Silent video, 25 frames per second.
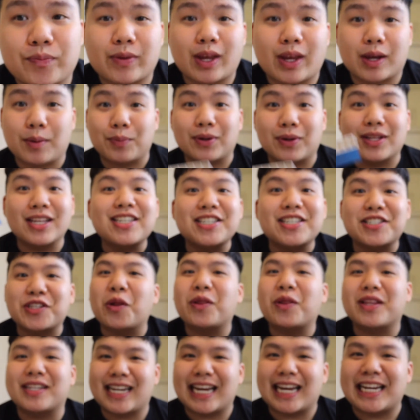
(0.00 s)
But this is
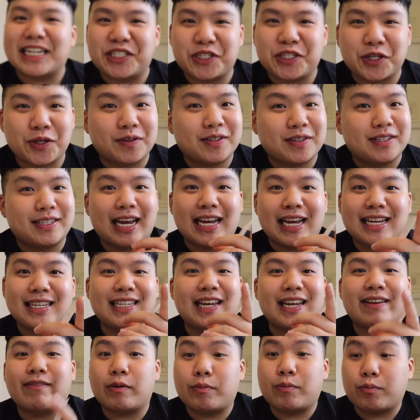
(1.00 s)
only day 2. Day
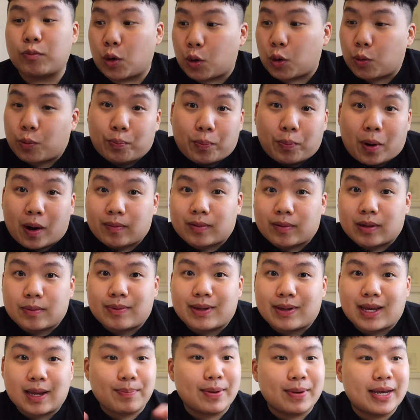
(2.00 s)
7 will probably
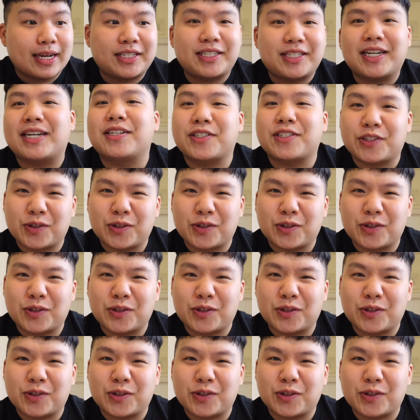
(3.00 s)
be a big change.